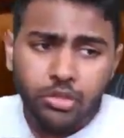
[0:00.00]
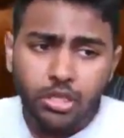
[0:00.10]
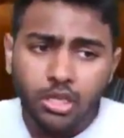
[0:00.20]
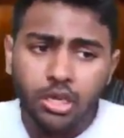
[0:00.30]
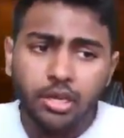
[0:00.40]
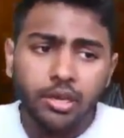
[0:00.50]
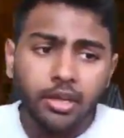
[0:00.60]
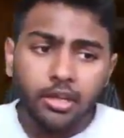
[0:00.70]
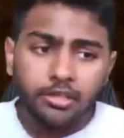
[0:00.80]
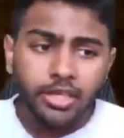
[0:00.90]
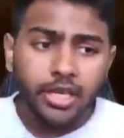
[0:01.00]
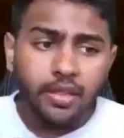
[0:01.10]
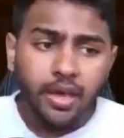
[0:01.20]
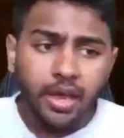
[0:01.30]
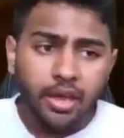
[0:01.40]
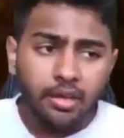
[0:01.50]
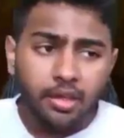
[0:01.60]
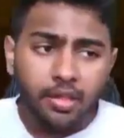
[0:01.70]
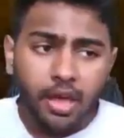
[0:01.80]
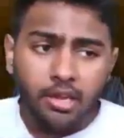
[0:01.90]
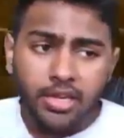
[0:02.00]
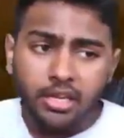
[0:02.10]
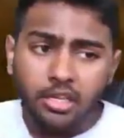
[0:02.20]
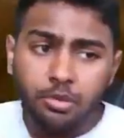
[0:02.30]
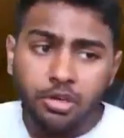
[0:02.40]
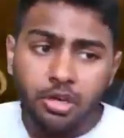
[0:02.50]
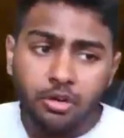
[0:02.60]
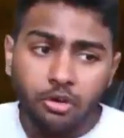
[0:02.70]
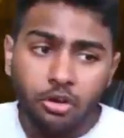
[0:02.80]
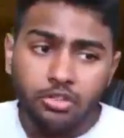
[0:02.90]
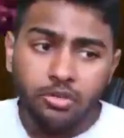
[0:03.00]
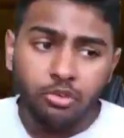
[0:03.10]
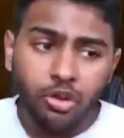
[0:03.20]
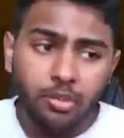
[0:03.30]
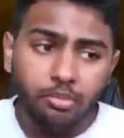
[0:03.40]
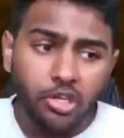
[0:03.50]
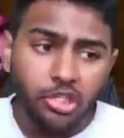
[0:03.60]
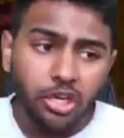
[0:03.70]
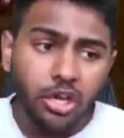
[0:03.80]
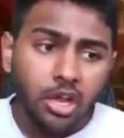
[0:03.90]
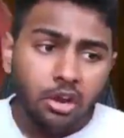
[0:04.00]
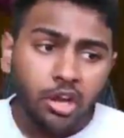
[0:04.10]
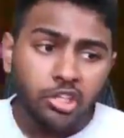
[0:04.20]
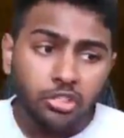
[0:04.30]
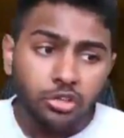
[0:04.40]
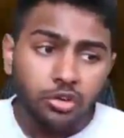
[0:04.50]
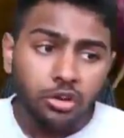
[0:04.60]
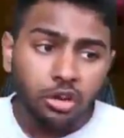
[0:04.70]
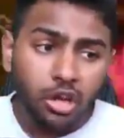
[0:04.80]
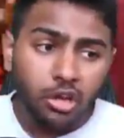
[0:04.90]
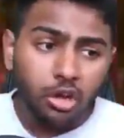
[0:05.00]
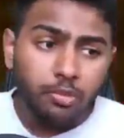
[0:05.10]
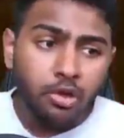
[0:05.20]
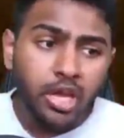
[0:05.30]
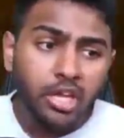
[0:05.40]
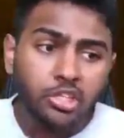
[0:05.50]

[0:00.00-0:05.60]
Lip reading: Okay, so here that Nina's putting her under some great pressure. Right, she's doing a combo again.